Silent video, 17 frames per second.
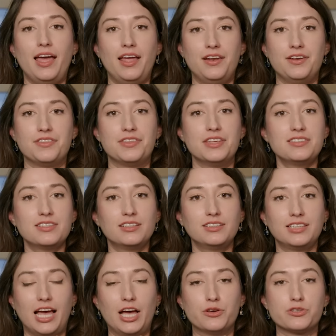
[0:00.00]
and this
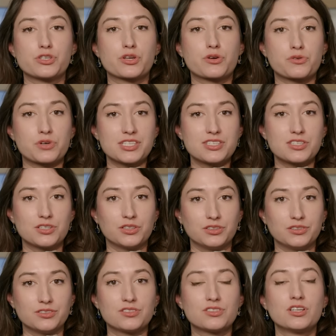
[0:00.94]
allows
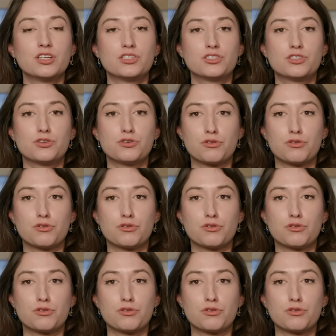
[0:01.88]
crystals to